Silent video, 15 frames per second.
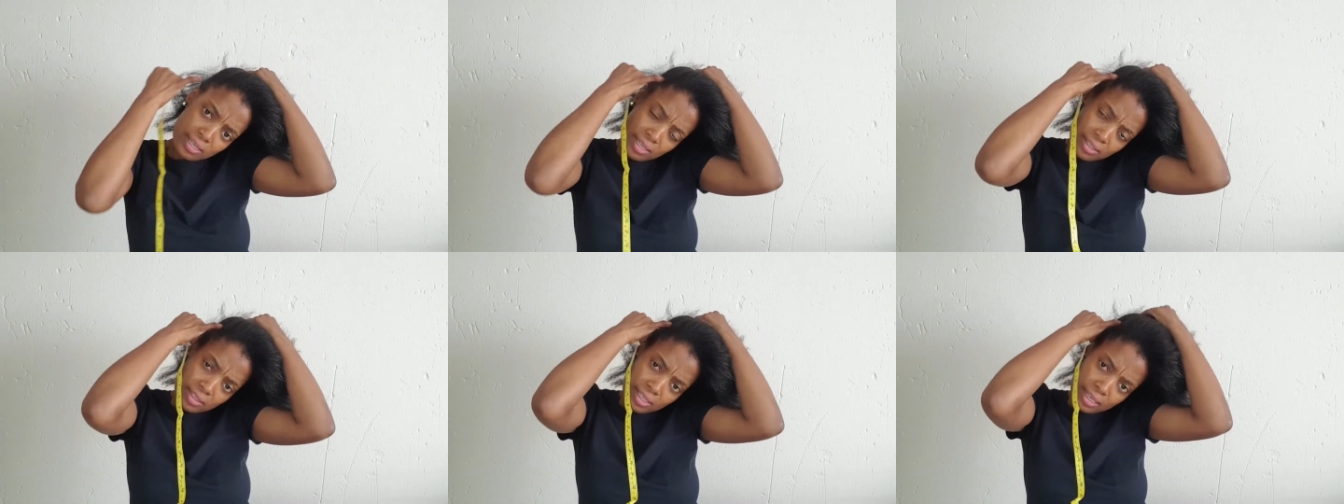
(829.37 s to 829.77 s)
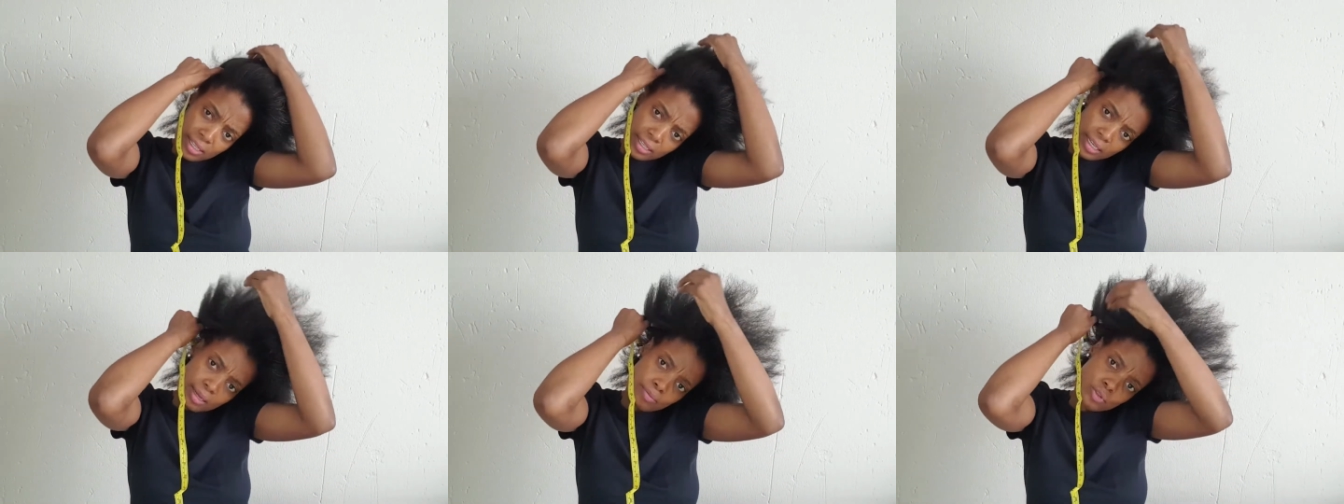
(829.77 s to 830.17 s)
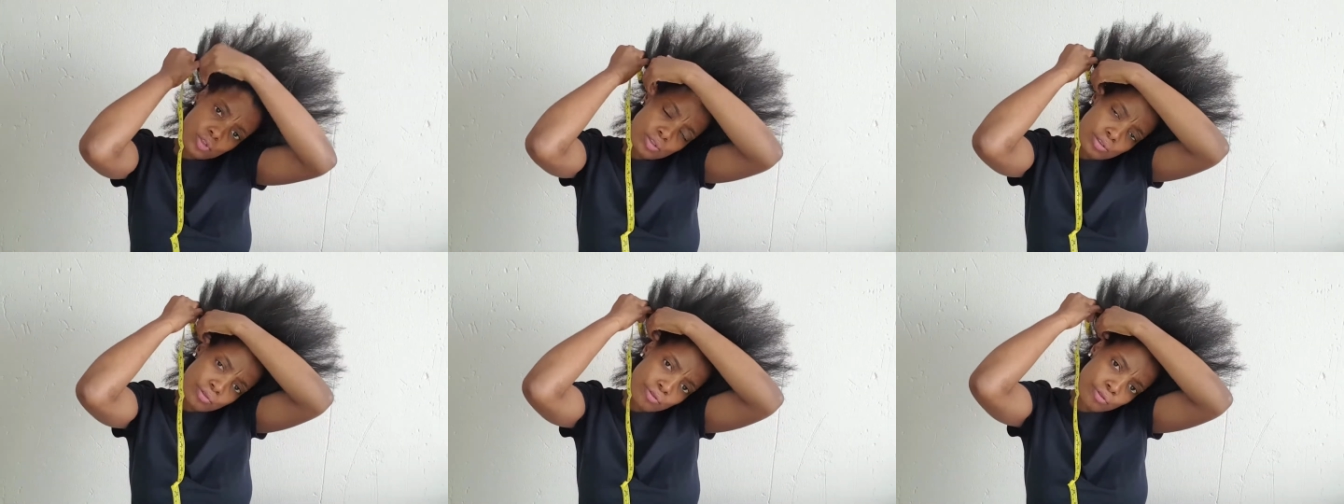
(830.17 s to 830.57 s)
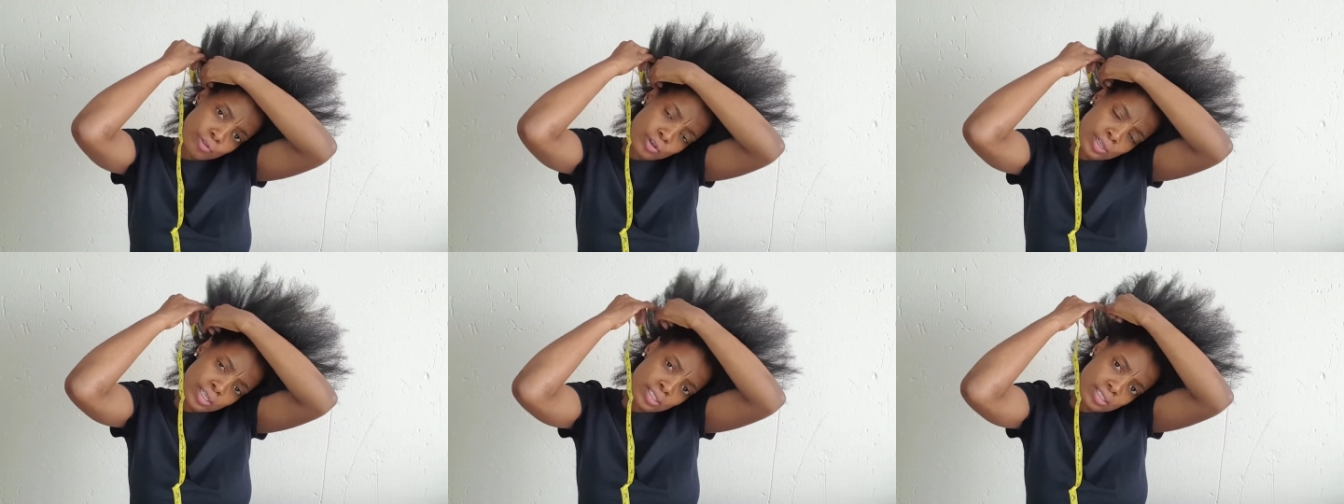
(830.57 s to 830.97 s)
Then I'll come to the
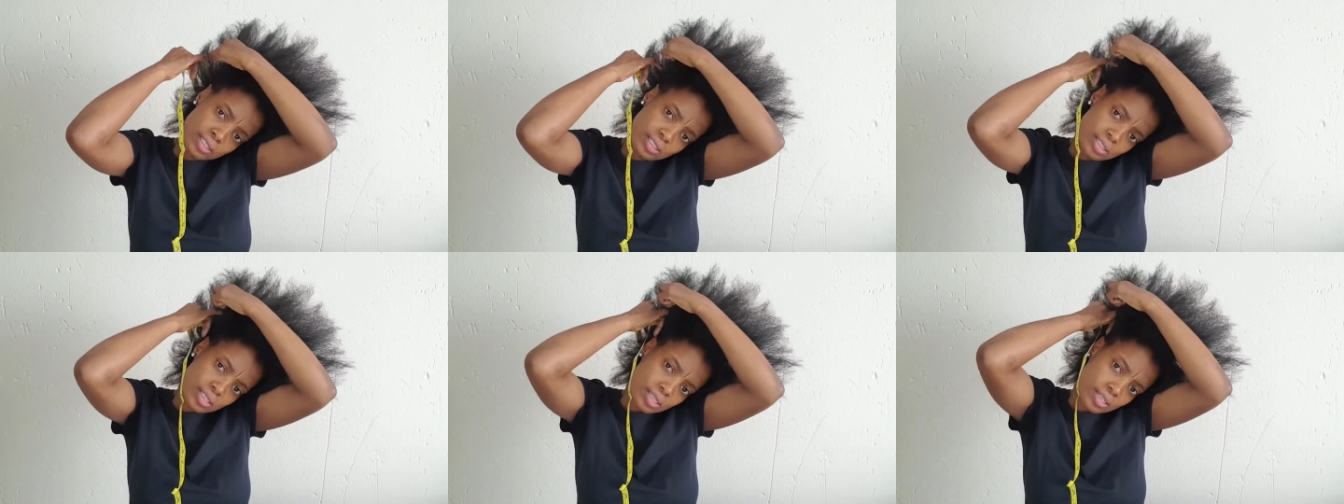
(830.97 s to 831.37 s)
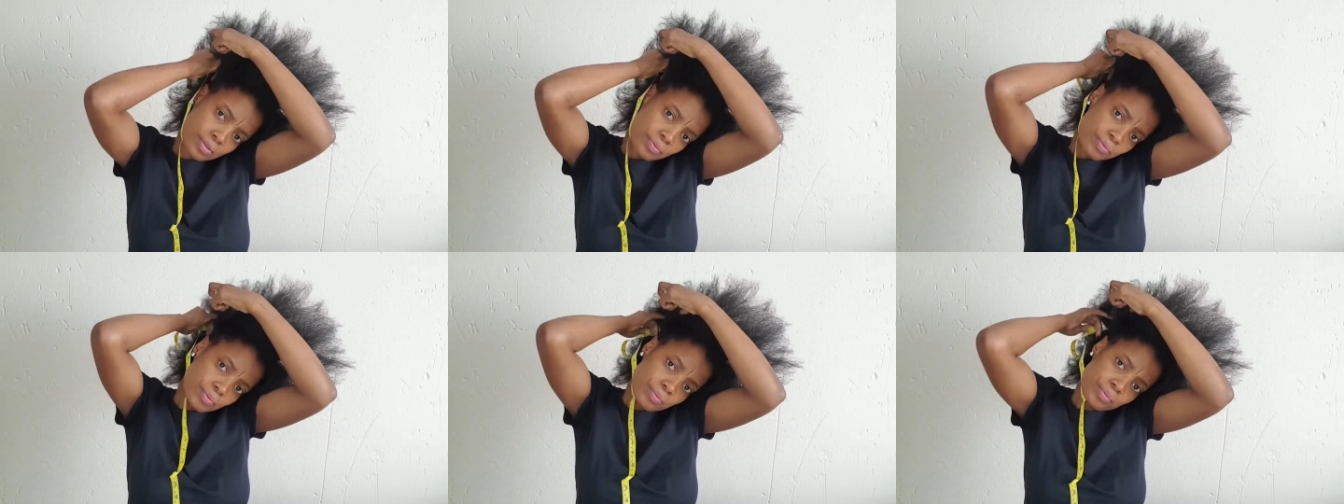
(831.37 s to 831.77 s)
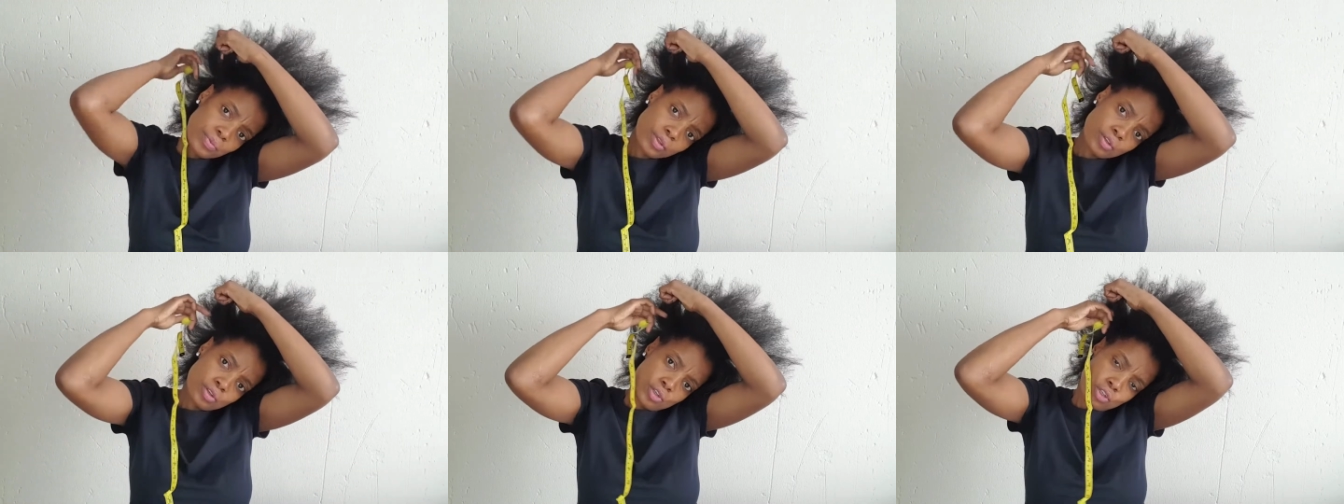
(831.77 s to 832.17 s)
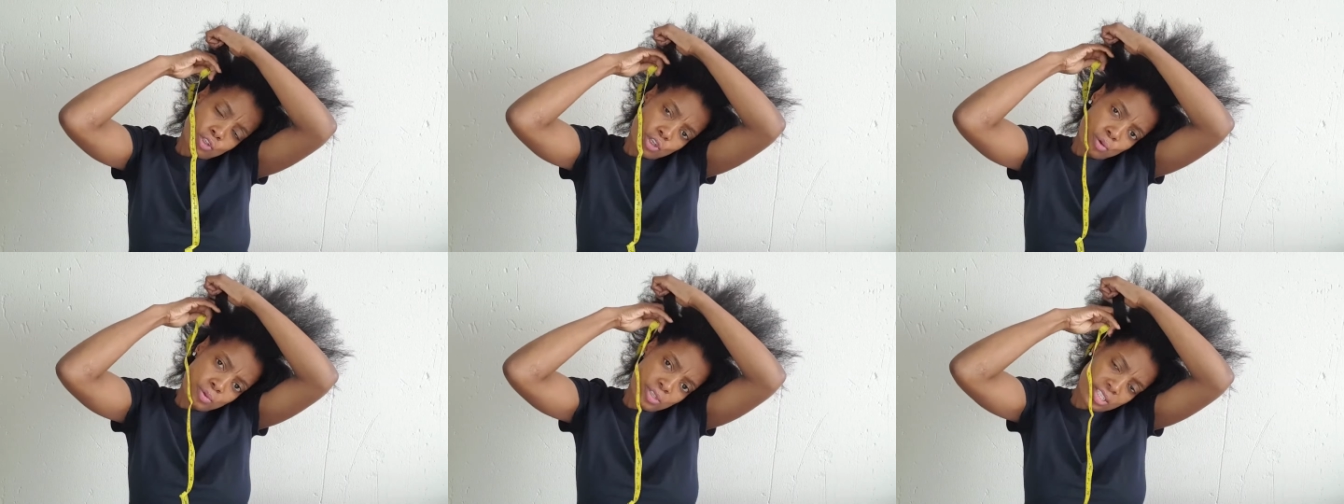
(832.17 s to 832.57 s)
front. So
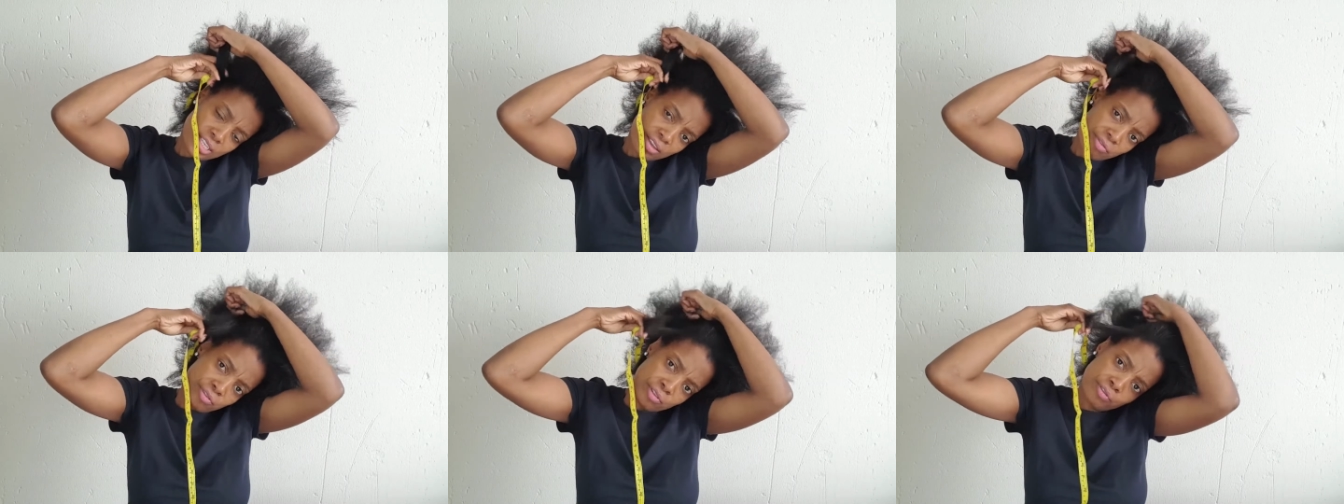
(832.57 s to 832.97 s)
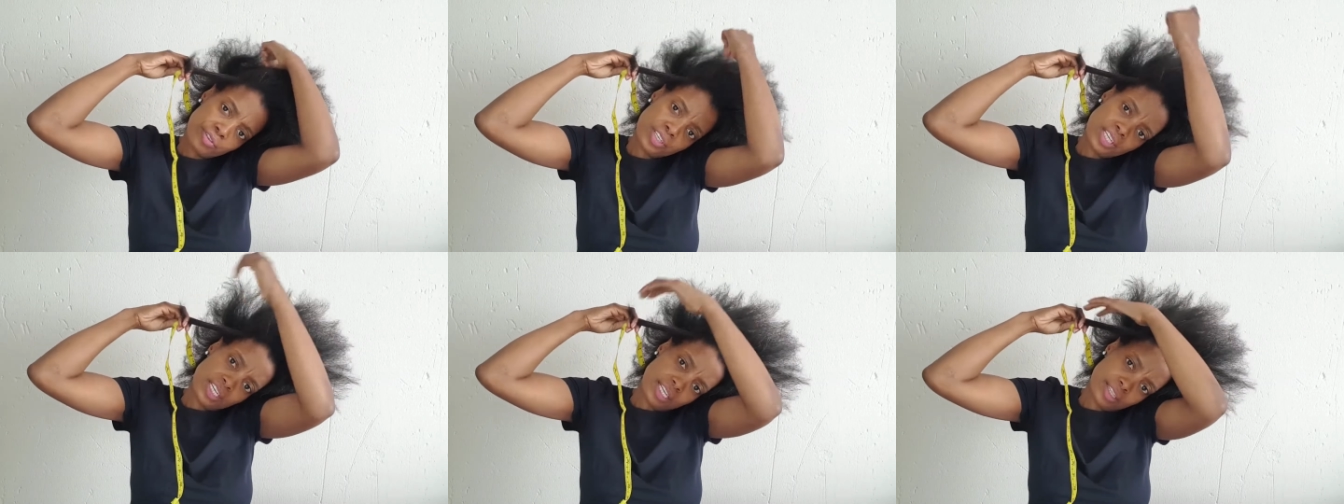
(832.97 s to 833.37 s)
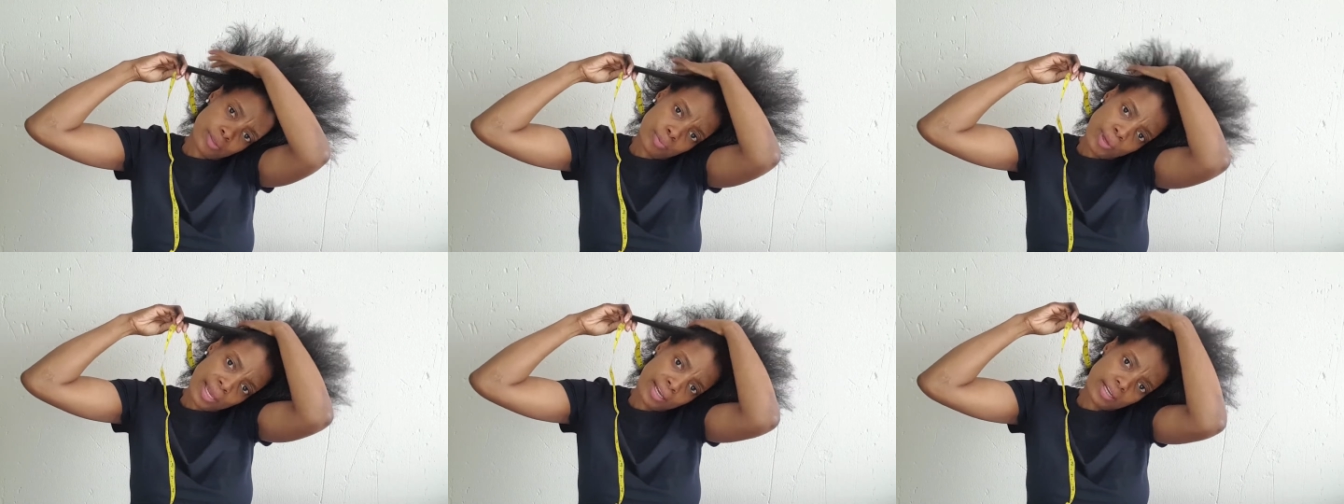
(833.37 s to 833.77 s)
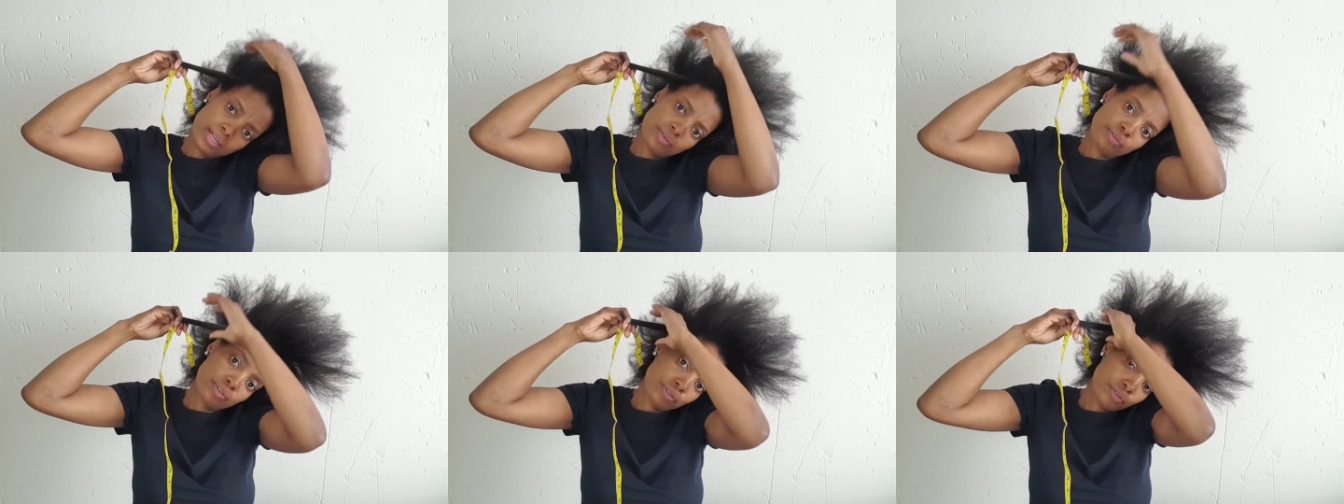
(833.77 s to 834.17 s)
we'll say 15 at the back,
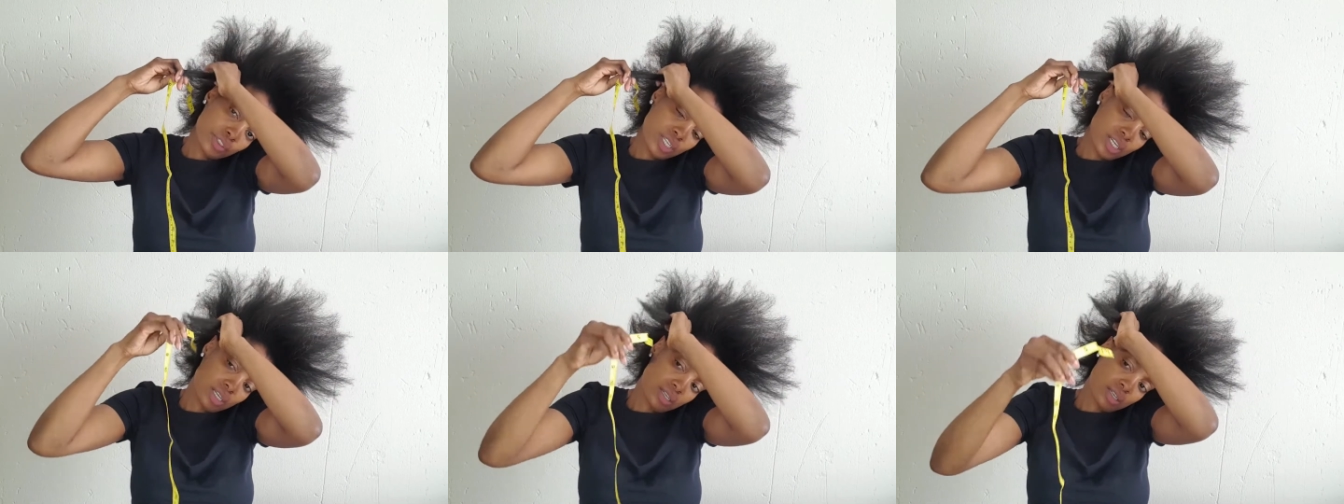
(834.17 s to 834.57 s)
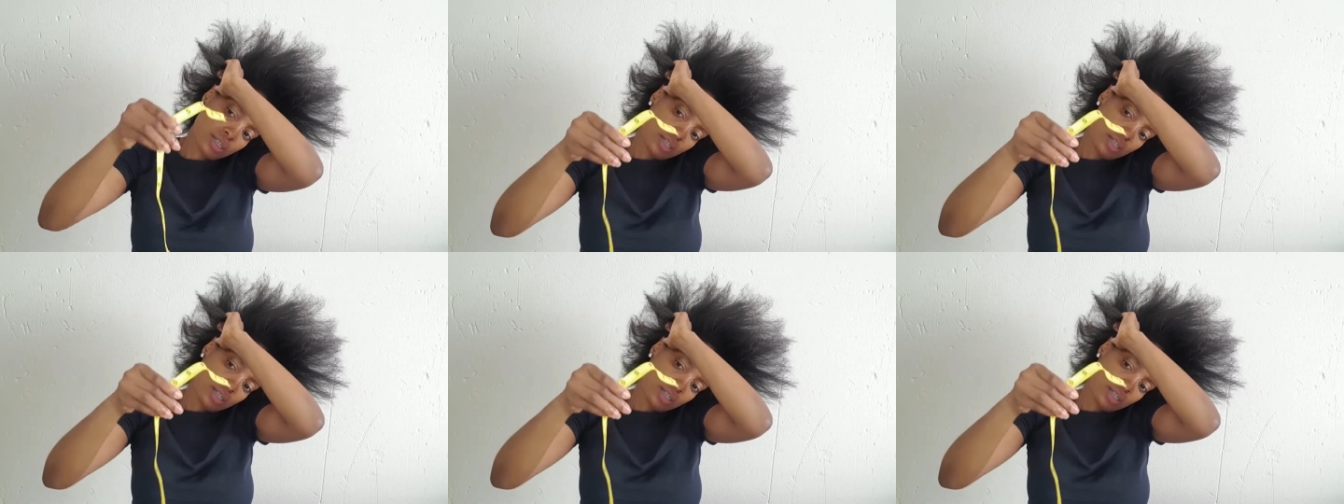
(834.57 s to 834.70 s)
15